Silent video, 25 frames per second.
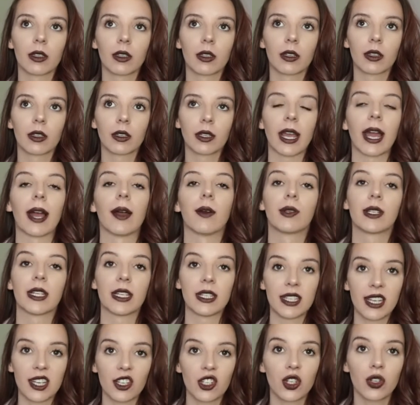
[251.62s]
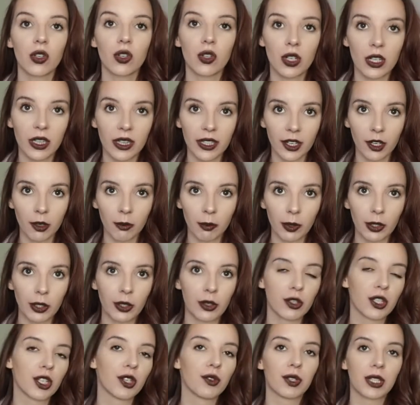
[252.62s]
yeah, it was a digital clear
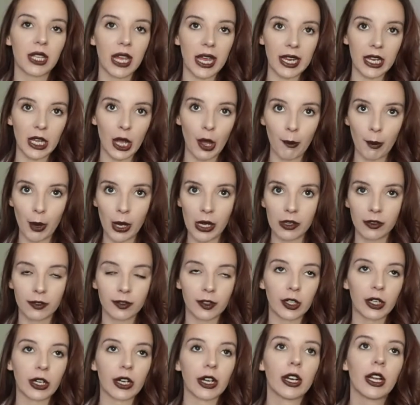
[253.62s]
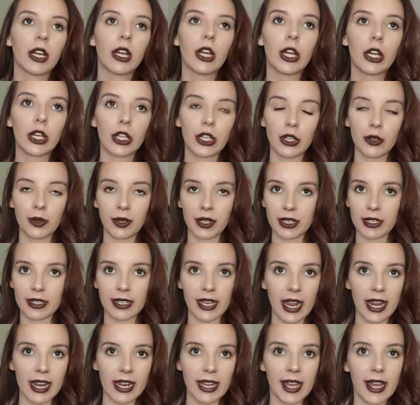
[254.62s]
blue. She was like, come over, you can
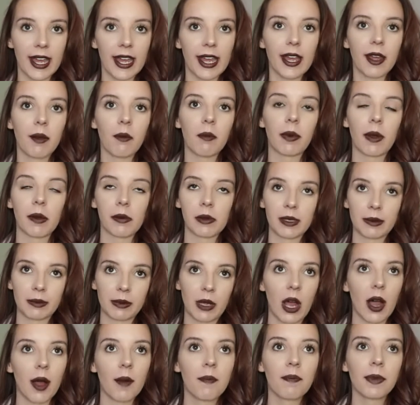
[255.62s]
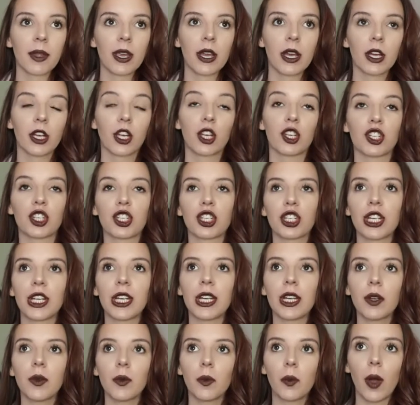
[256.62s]
take it, blah, blah, blah. Because
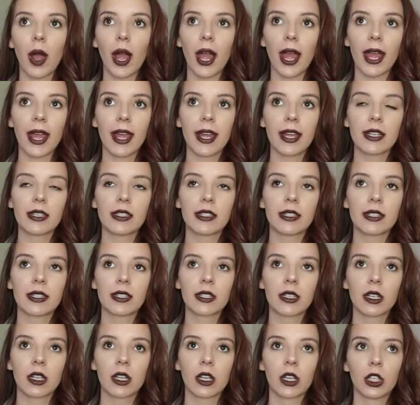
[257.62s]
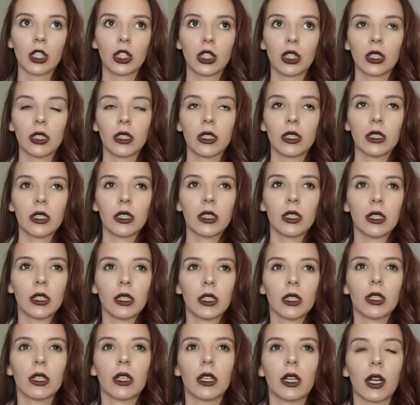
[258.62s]
she was,
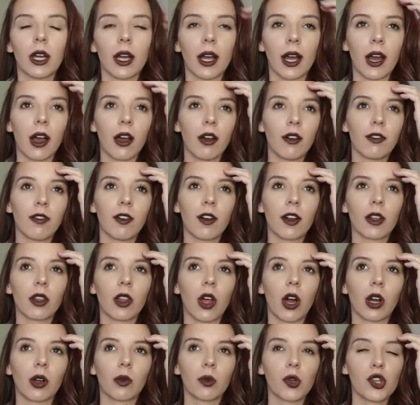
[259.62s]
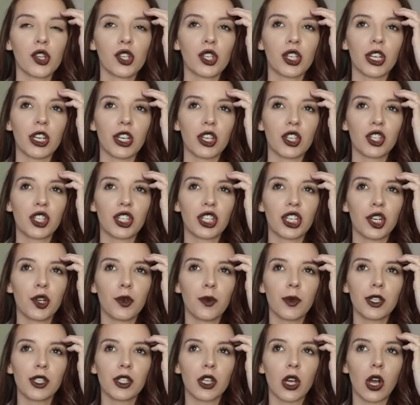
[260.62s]
how far along was she? She
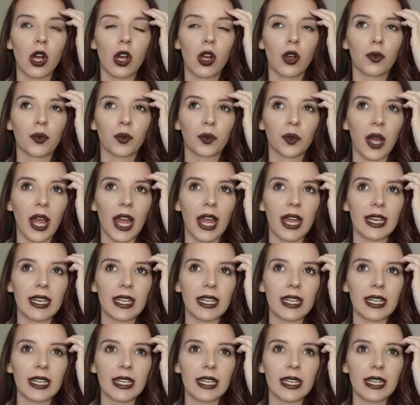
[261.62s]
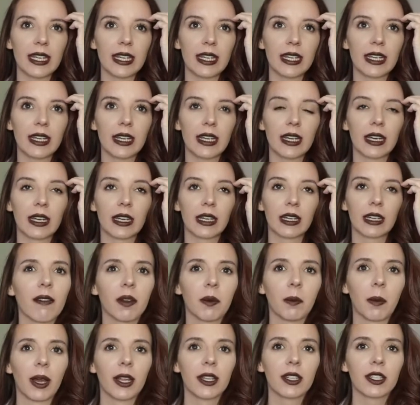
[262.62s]
was already
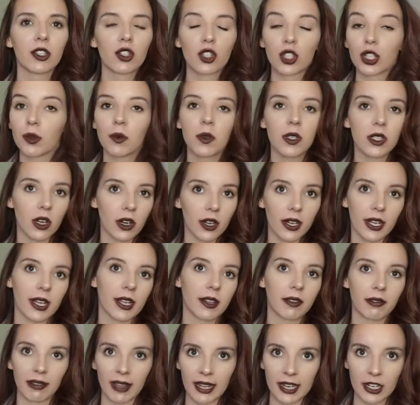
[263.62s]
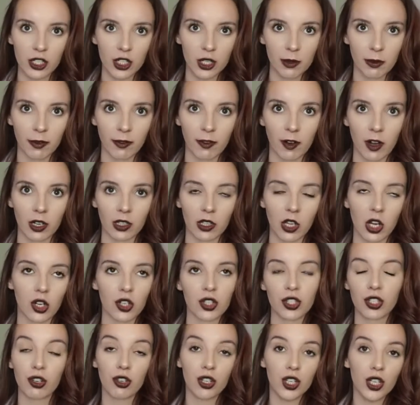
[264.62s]
10 months. She was already, like, super far along.
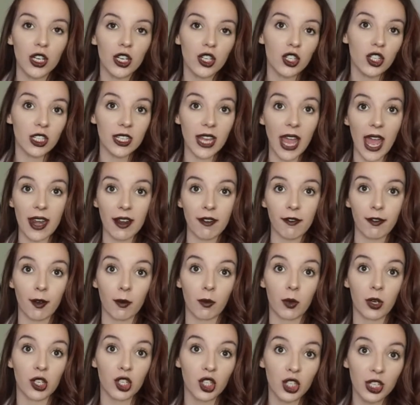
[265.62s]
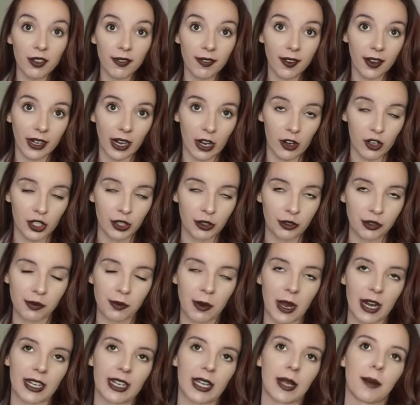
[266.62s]
So she had just had it from when she found out she was
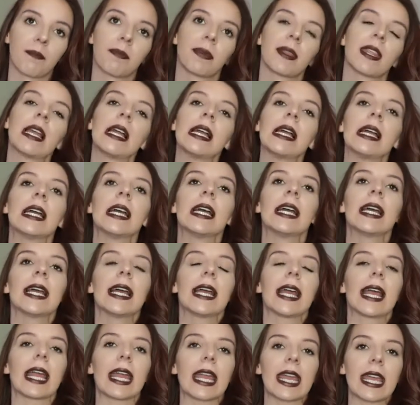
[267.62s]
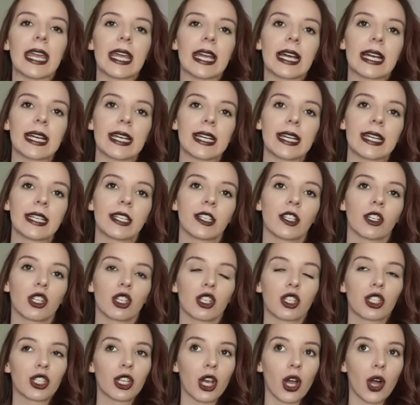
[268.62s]
pregnant. And
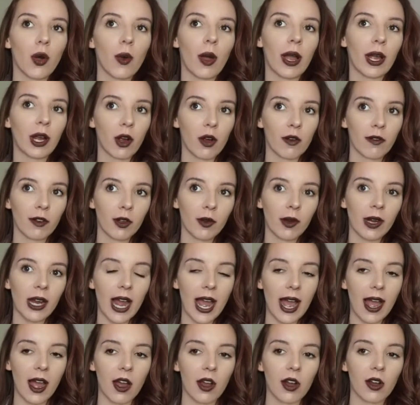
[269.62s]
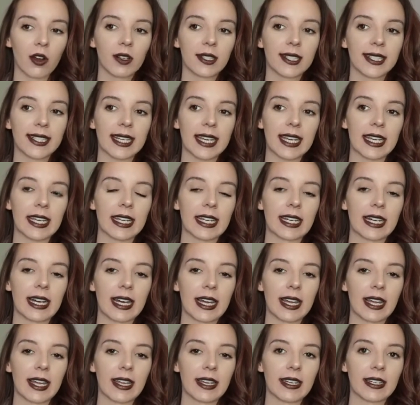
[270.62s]
so I go over to her house,
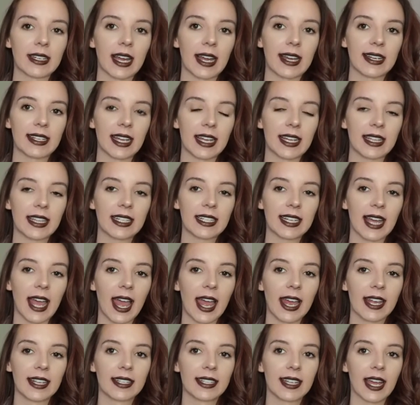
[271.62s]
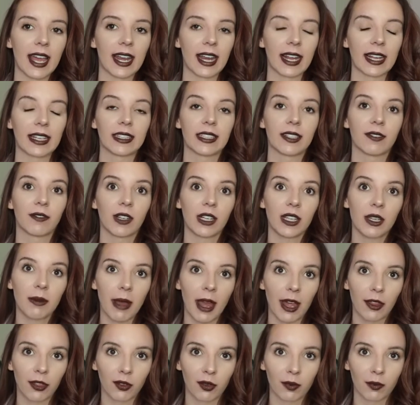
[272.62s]
and I take the test, and I leave it in the
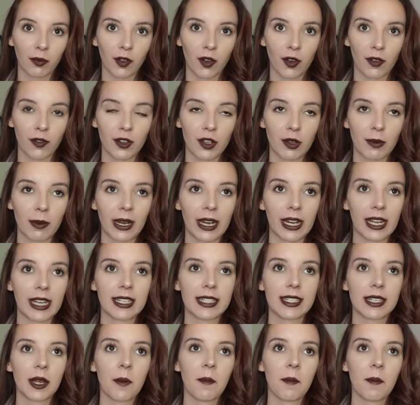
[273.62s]
bathroom for a few minutes